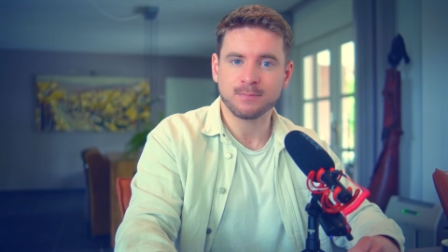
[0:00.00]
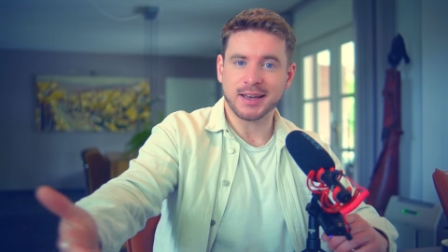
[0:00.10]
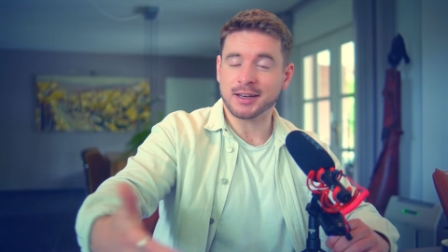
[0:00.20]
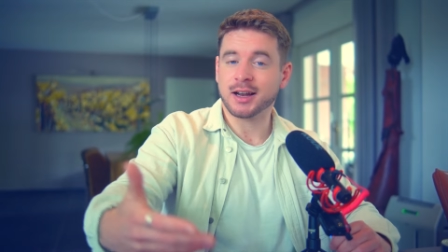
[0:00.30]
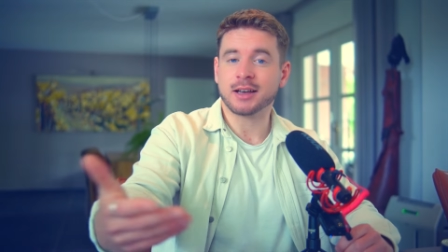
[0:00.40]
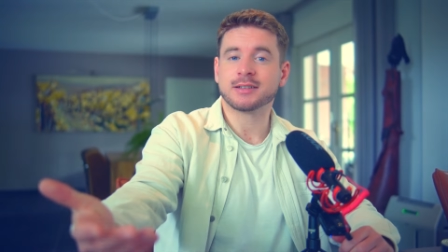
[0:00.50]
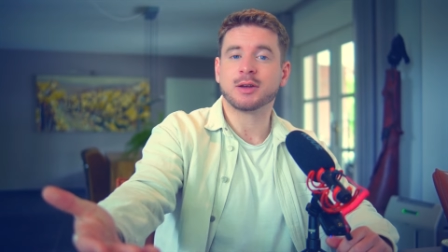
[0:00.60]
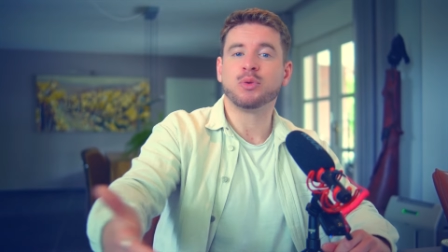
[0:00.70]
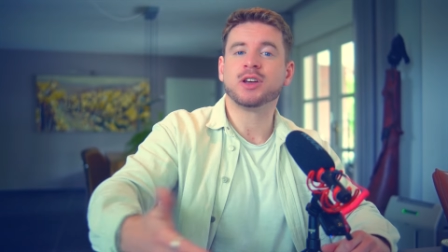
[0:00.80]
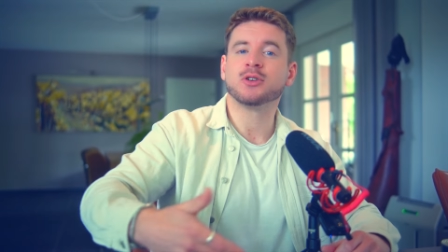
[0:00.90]
And
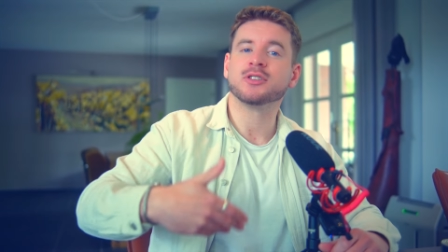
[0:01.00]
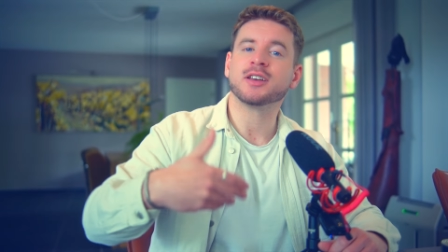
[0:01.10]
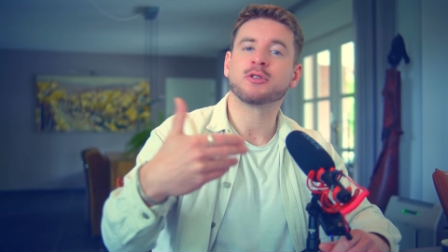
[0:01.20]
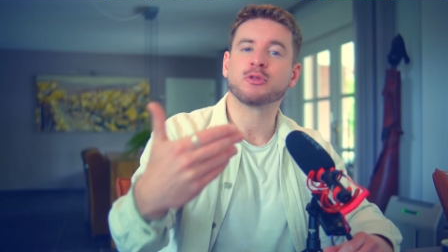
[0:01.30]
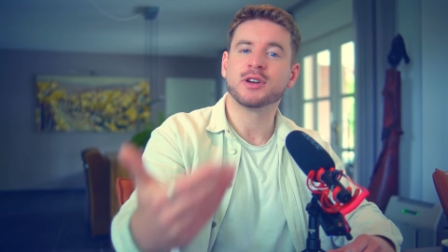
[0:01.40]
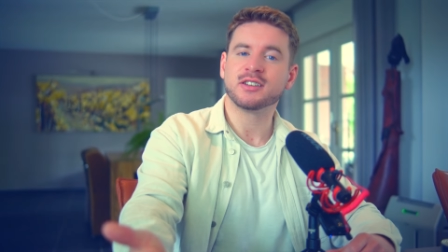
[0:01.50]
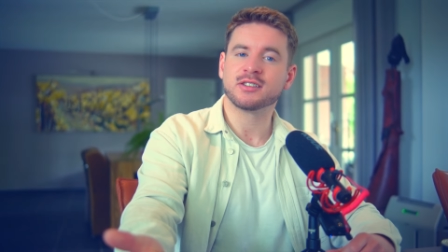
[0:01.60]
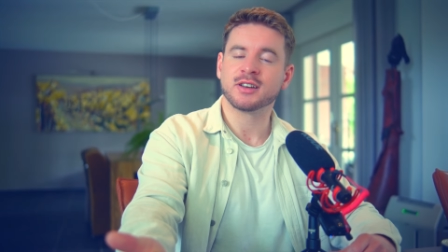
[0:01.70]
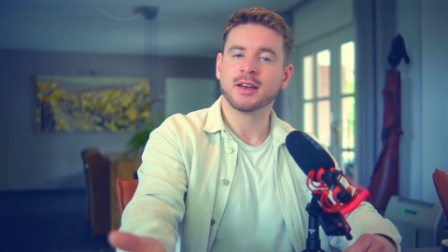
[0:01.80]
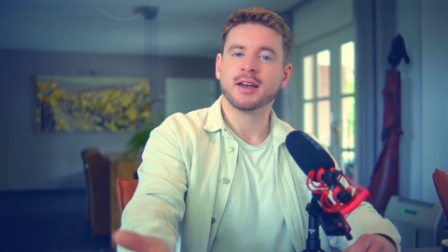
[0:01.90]
lastly, we could
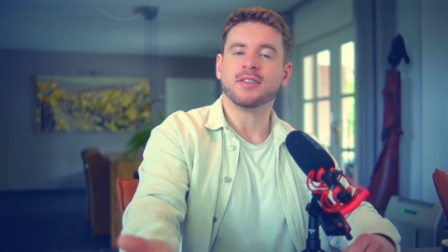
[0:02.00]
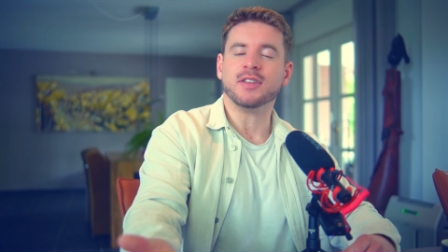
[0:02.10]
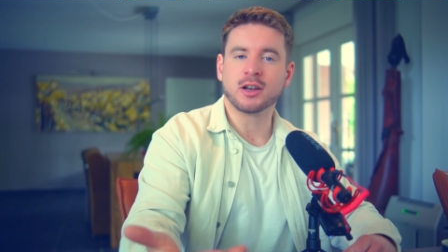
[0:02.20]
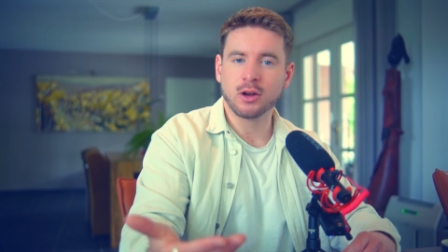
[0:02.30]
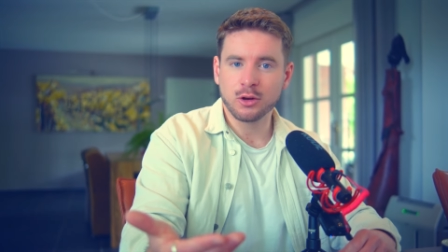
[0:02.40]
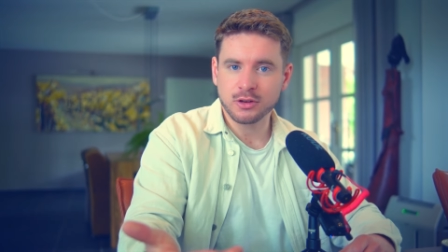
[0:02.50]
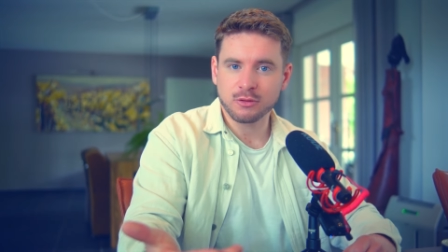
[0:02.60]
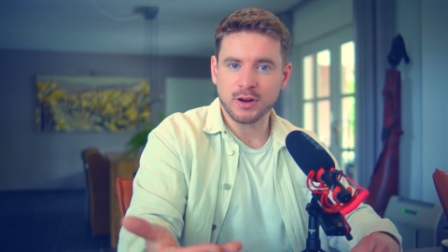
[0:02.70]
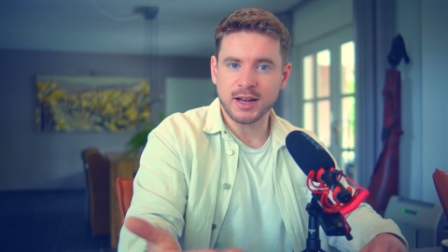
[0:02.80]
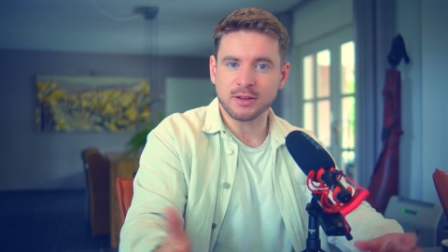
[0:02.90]
increase the closing
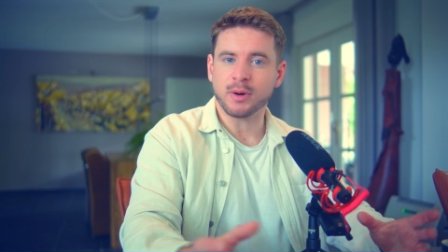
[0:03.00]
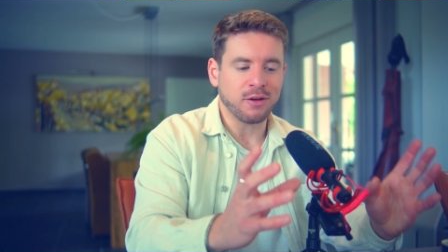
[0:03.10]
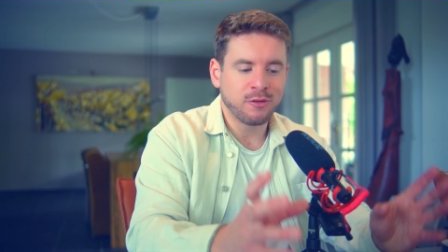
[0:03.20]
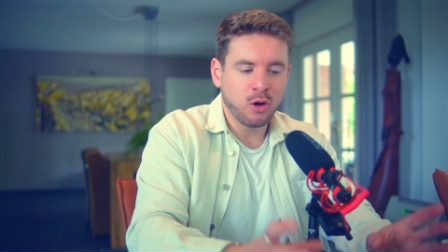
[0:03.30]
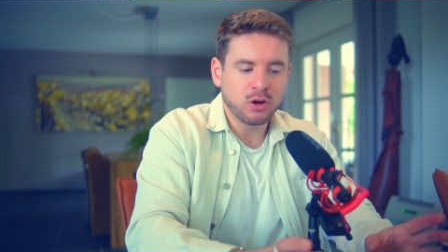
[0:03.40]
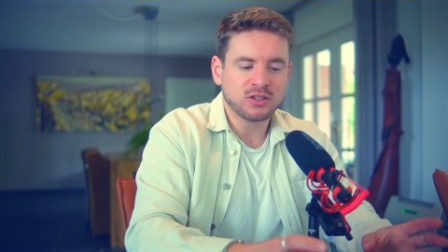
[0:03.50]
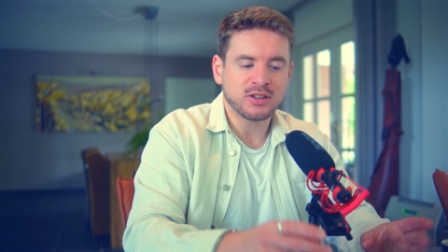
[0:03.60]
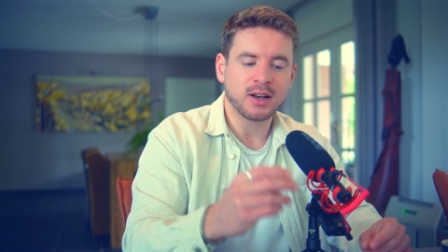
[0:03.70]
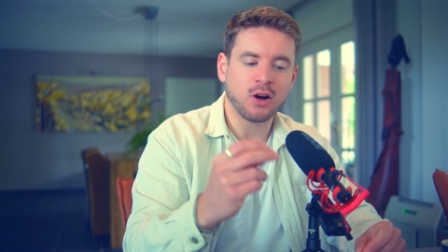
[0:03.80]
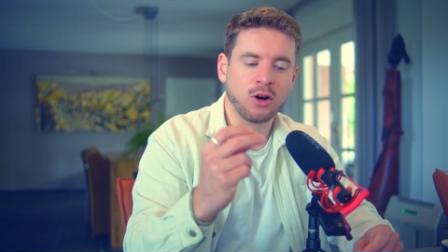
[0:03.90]
rate by
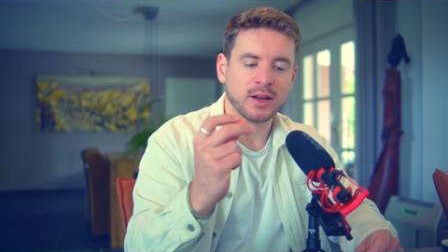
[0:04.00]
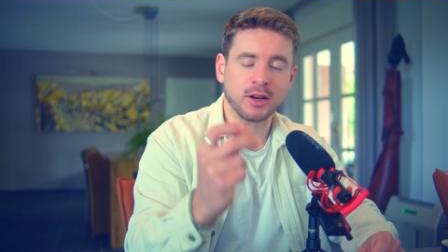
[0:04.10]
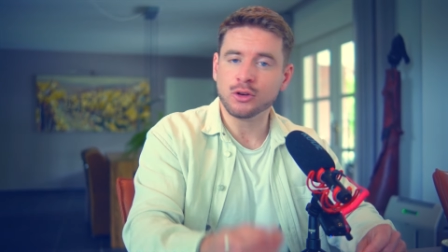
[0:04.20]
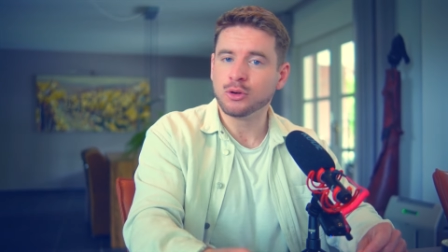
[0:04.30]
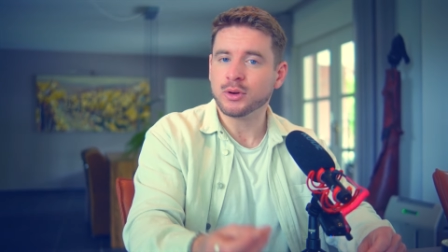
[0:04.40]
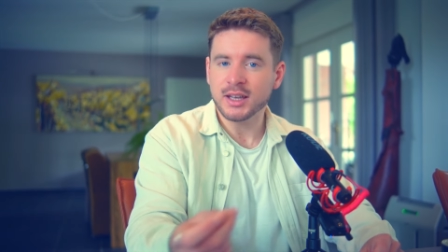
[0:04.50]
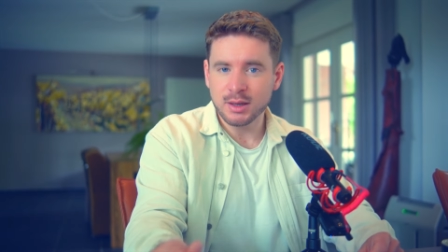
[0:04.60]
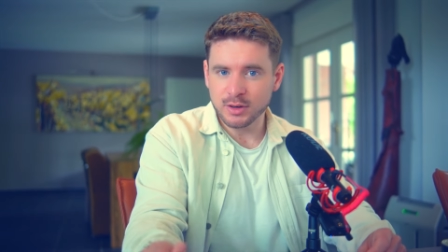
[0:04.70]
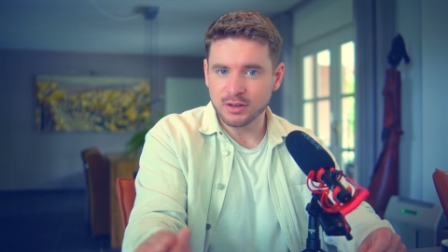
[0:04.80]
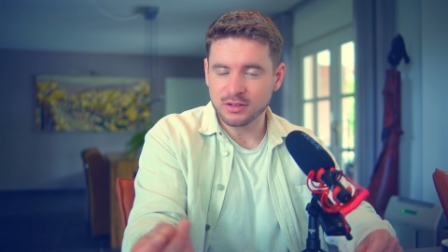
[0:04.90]
focusing on a new
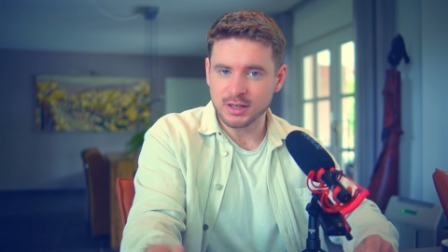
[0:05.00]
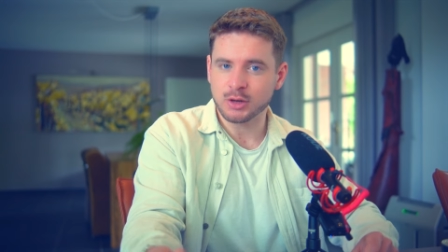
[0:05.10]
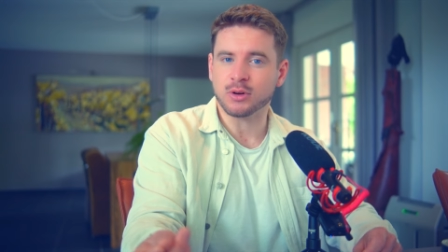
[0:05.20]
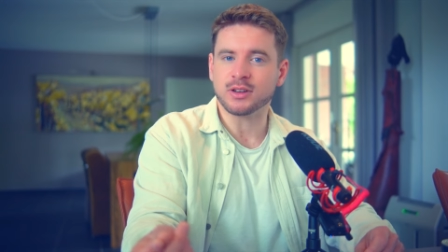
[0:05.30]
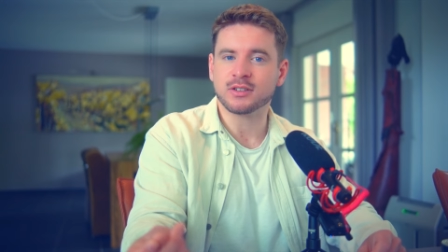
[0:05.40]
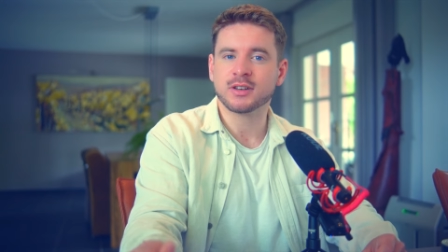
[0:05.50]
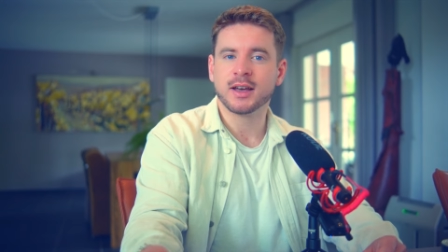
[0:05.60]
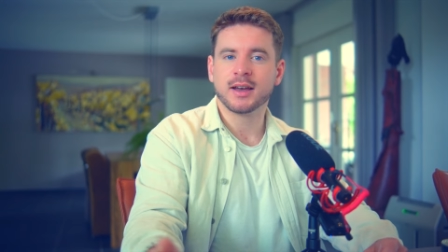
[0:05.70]
email sequence